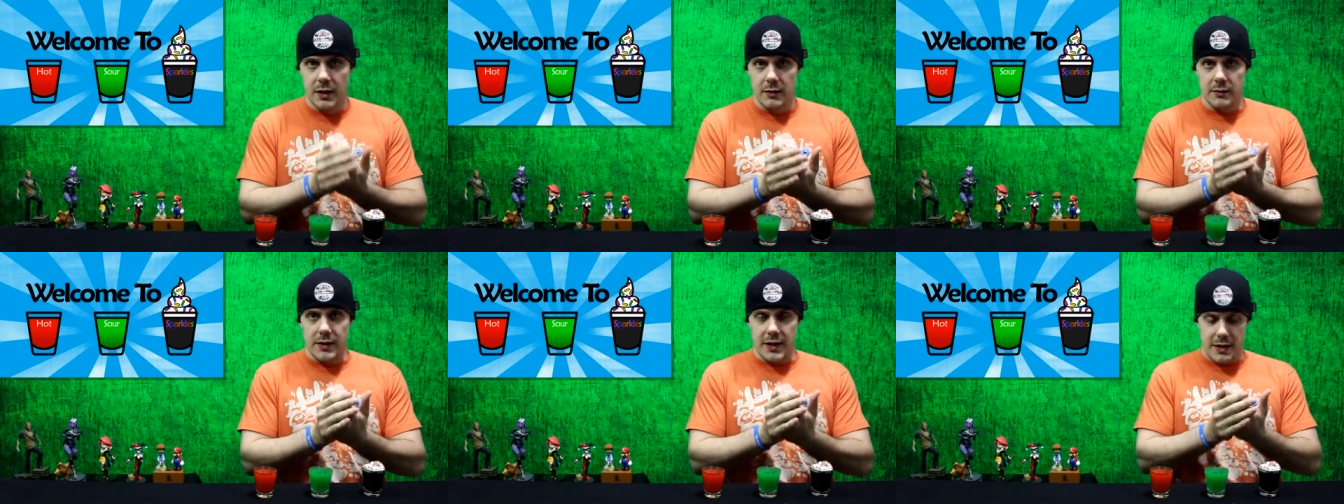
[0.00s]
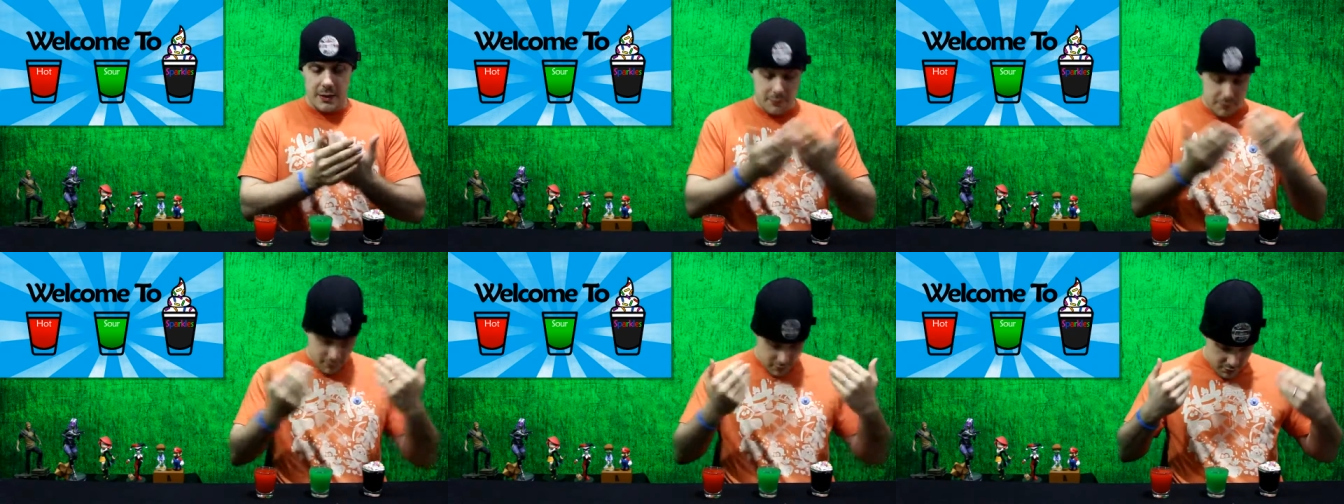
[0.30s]

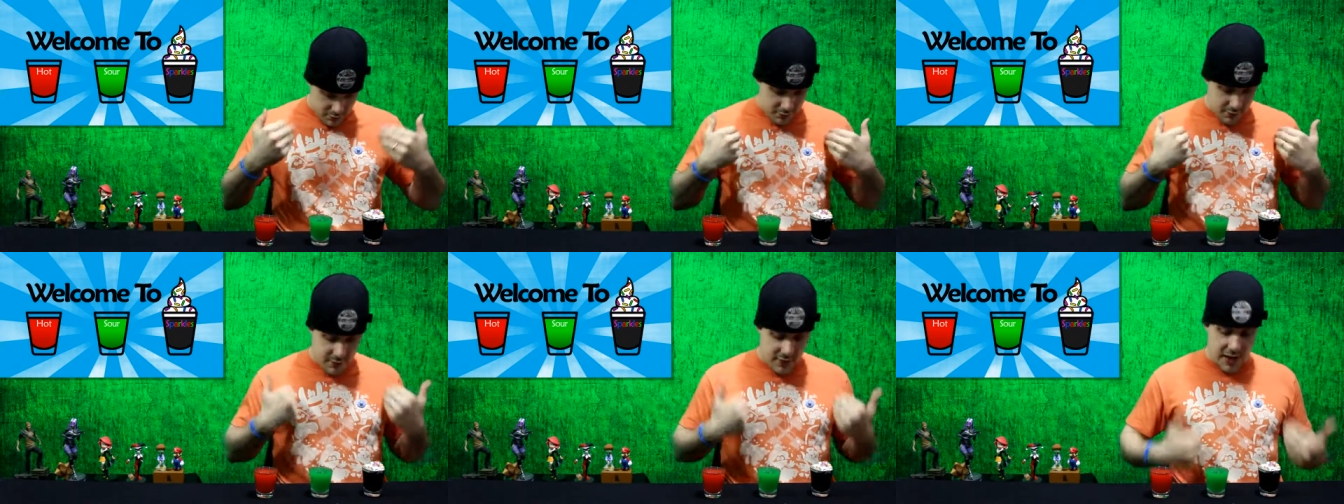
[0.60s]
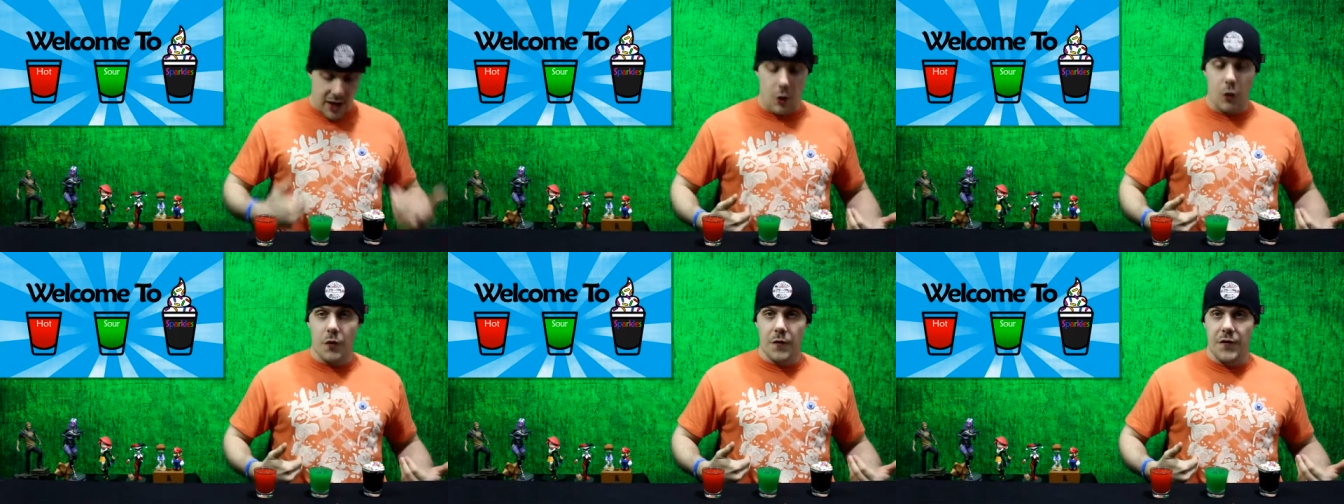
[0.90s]
Like
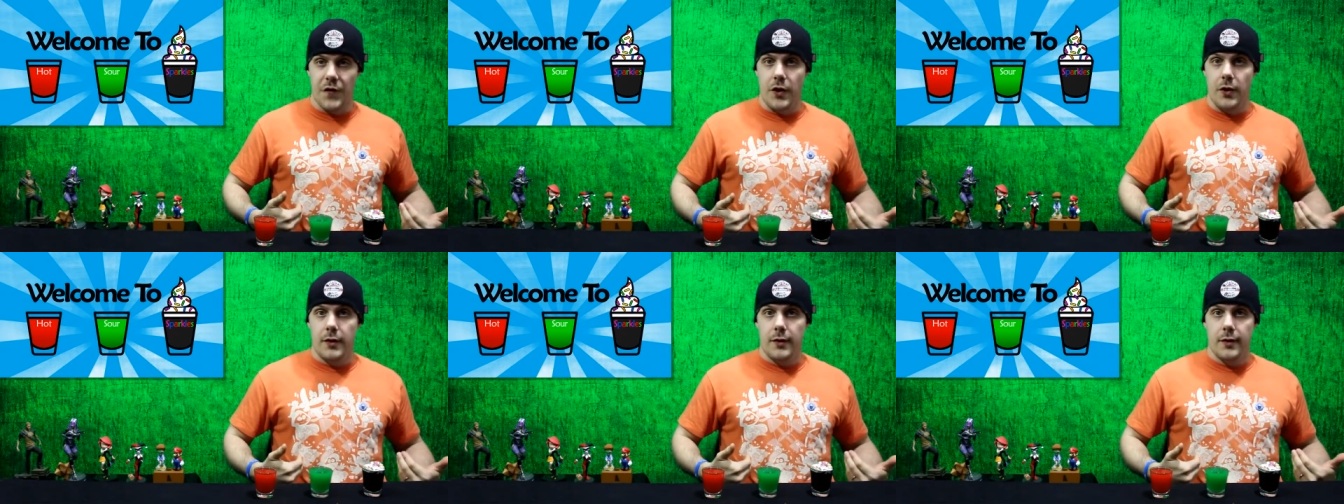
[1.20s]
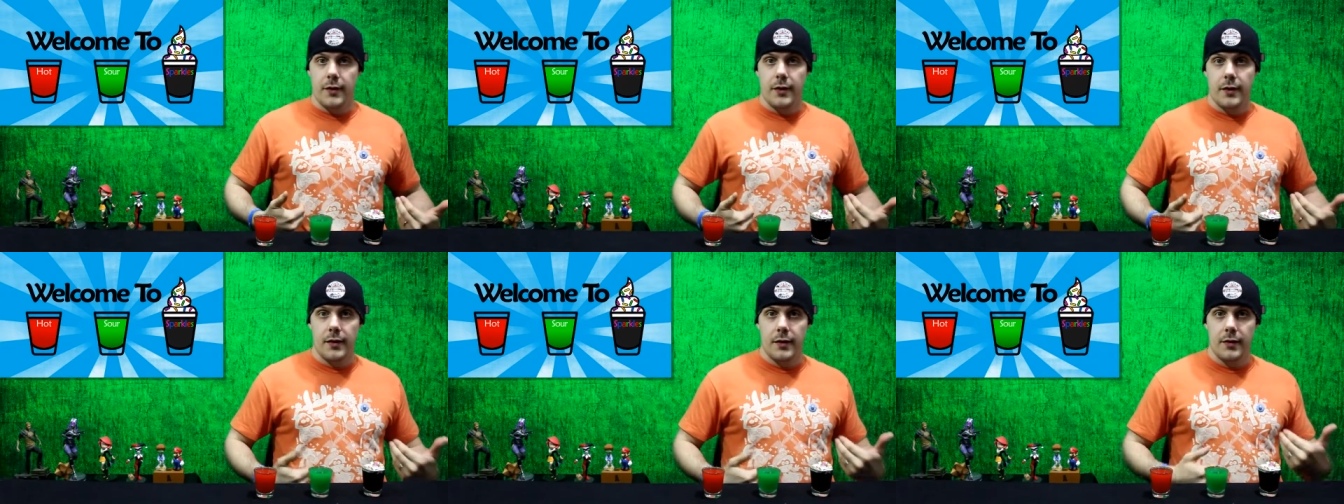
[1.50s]
Towerfall.
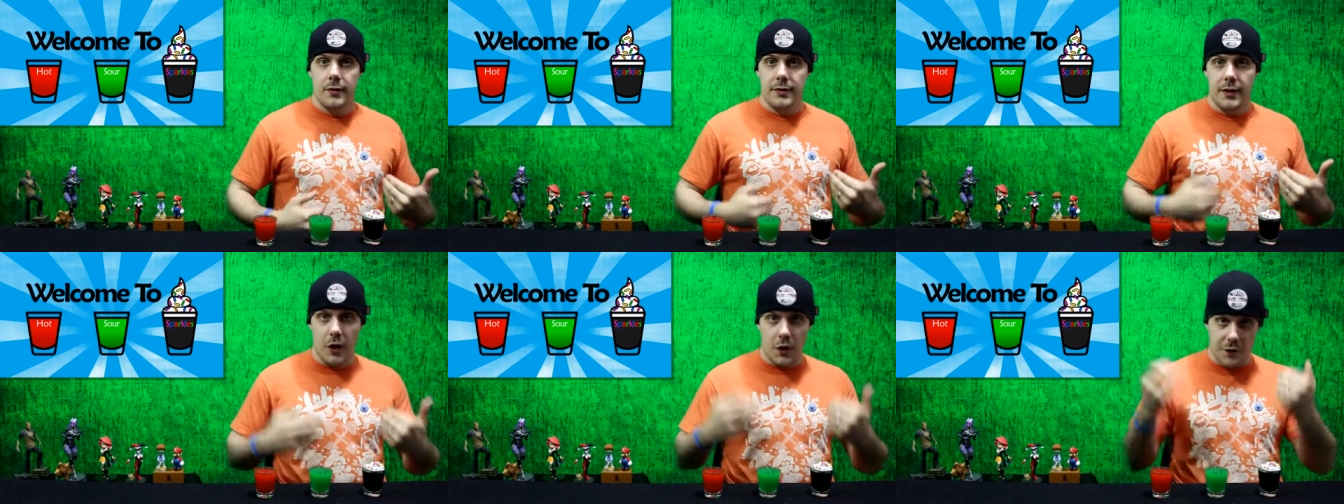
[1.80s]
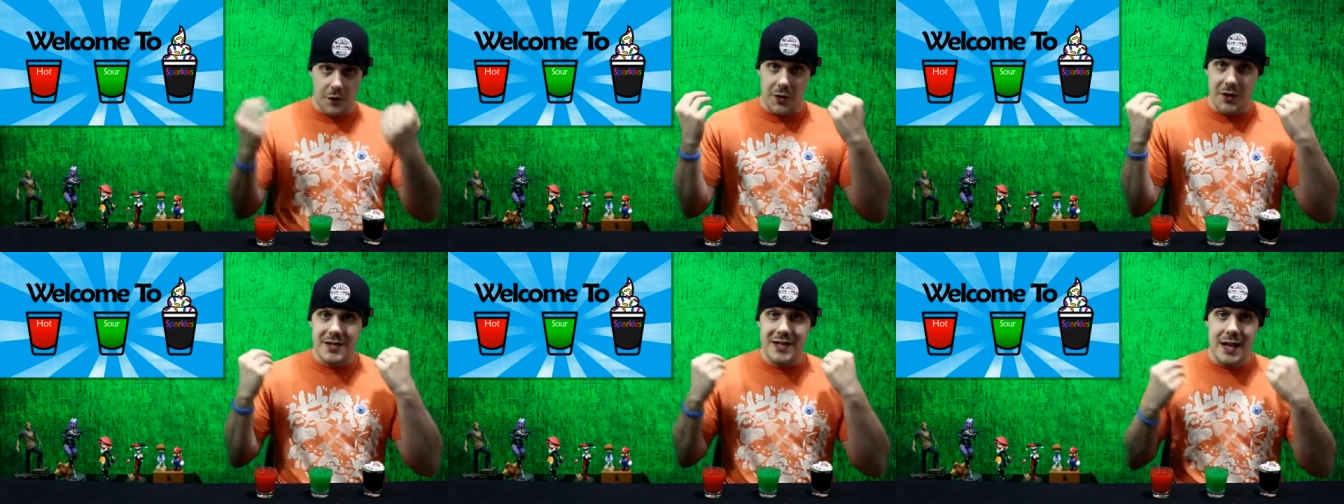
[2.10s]

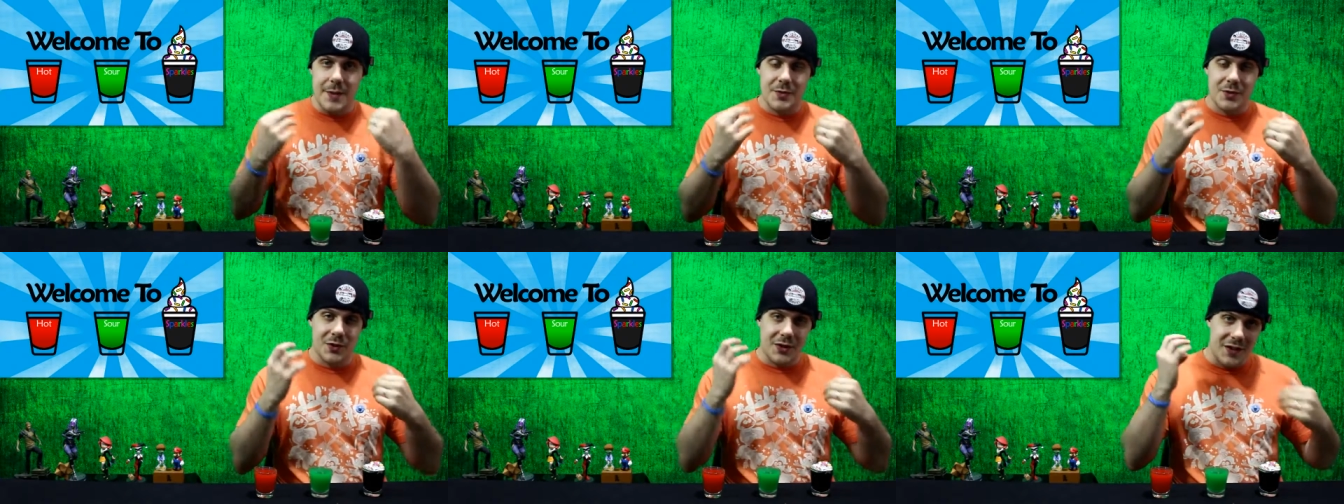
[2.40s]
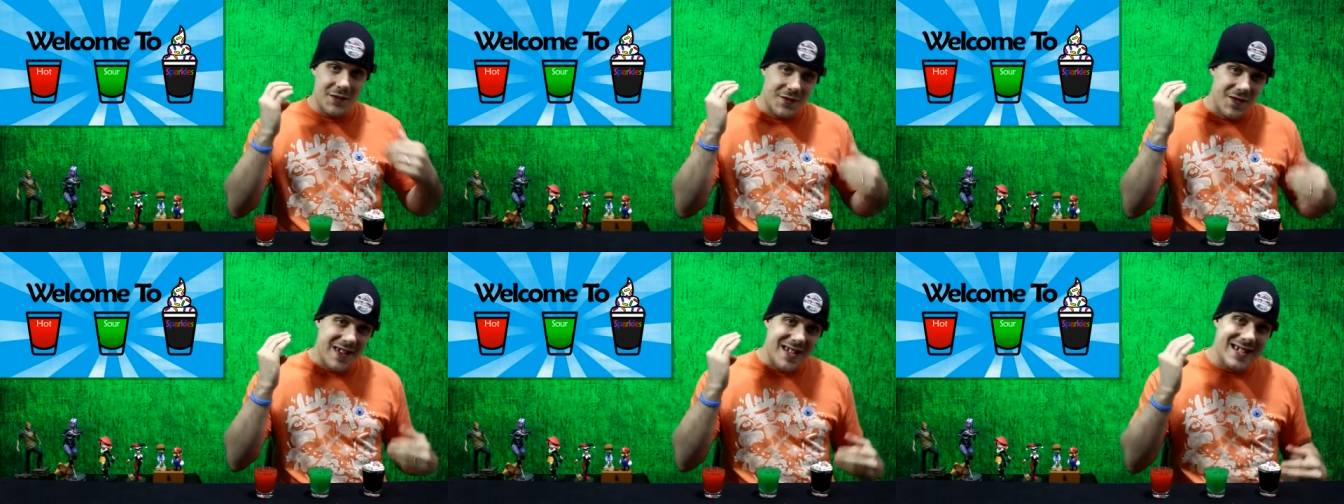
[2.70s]
Towerfall is
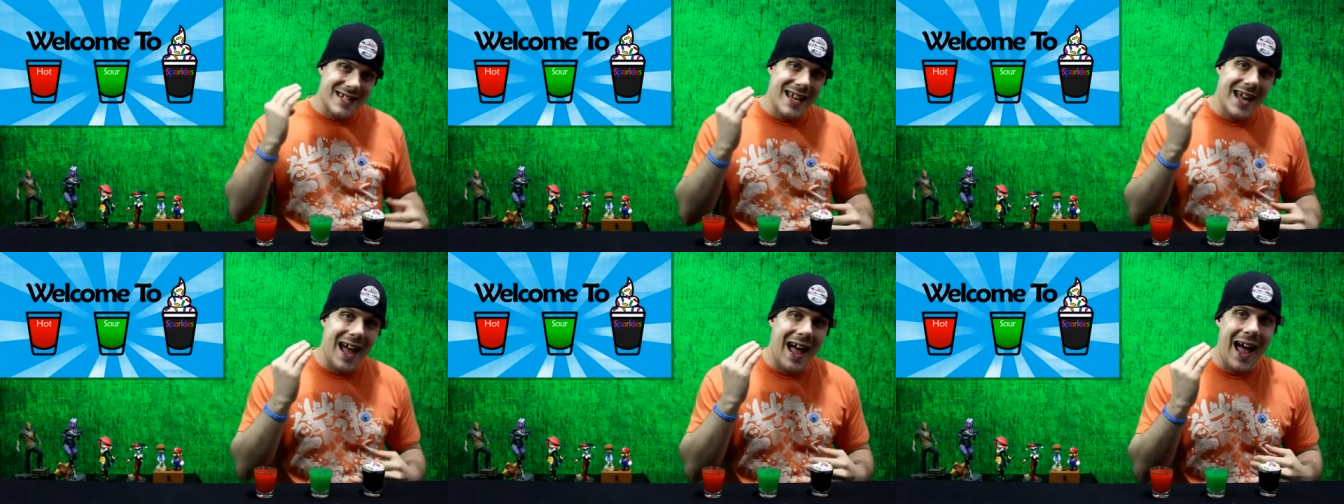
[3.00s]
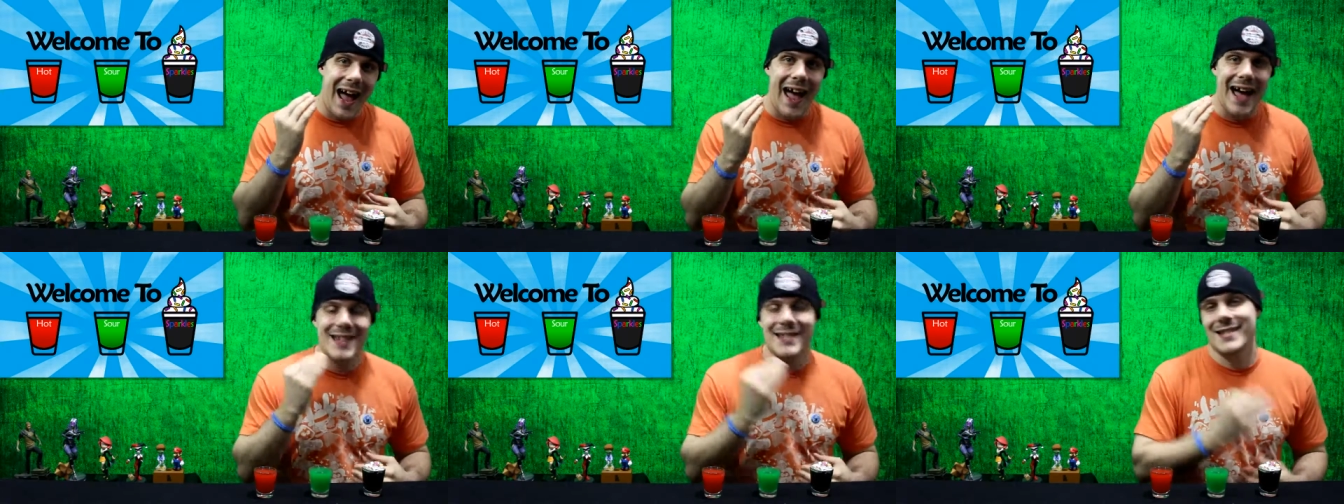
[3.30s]
absolutely
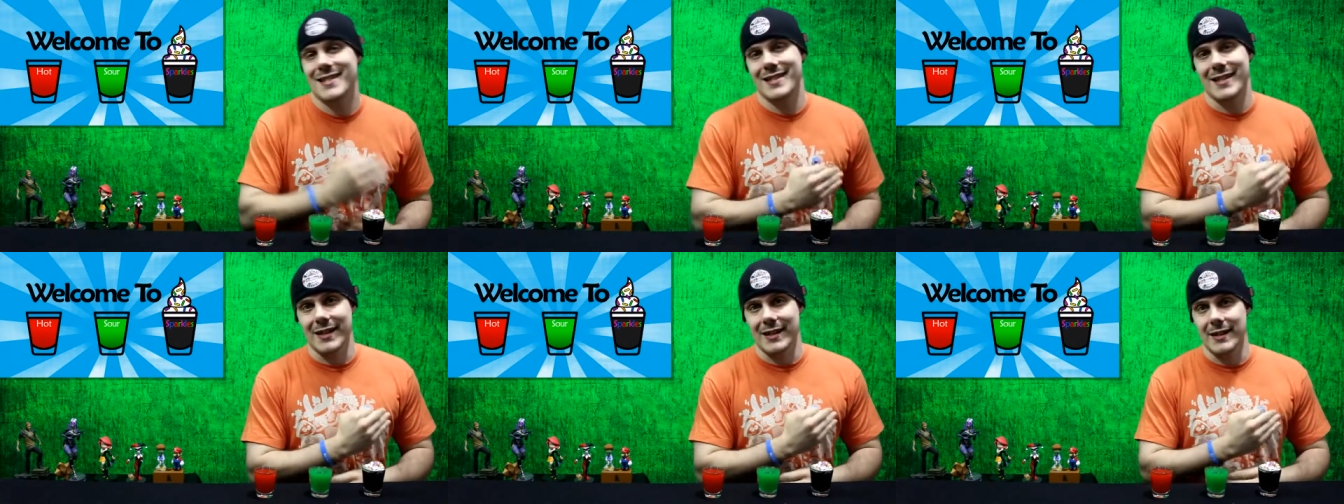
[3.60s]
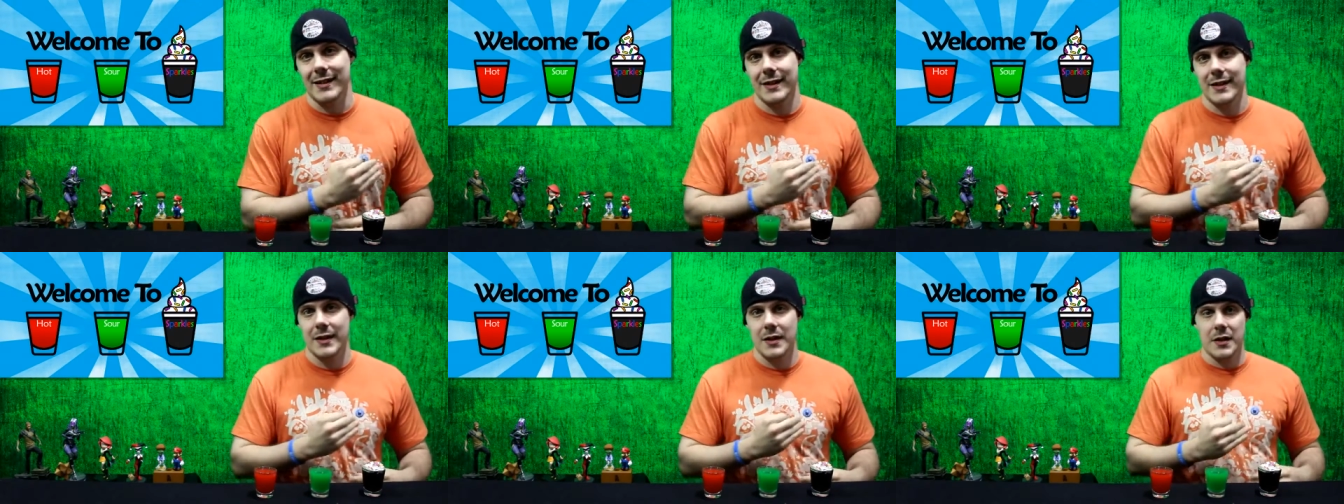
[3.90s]

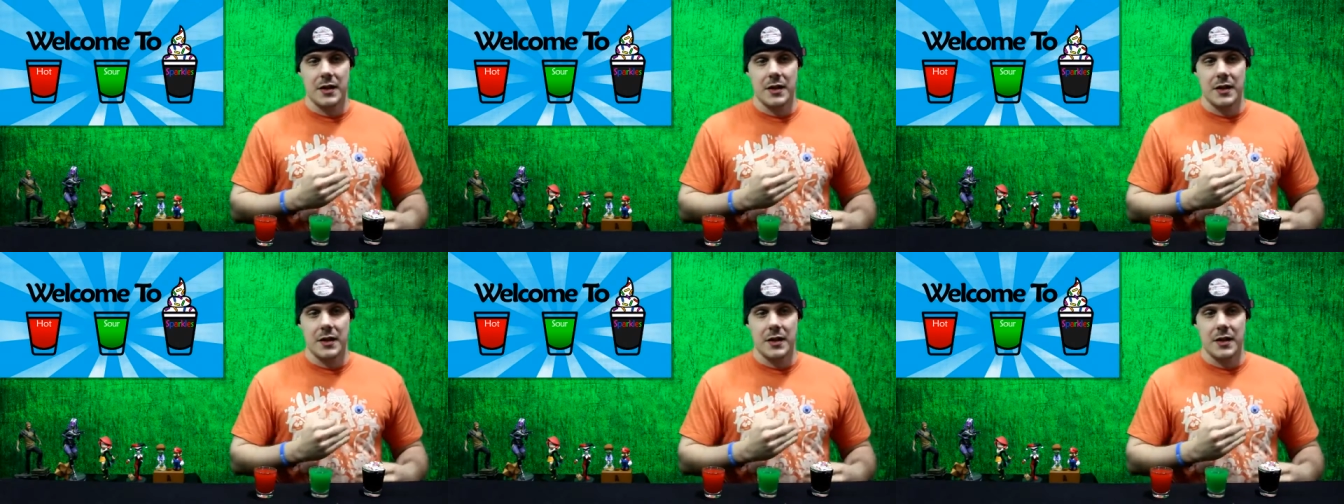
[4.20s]
fantastic.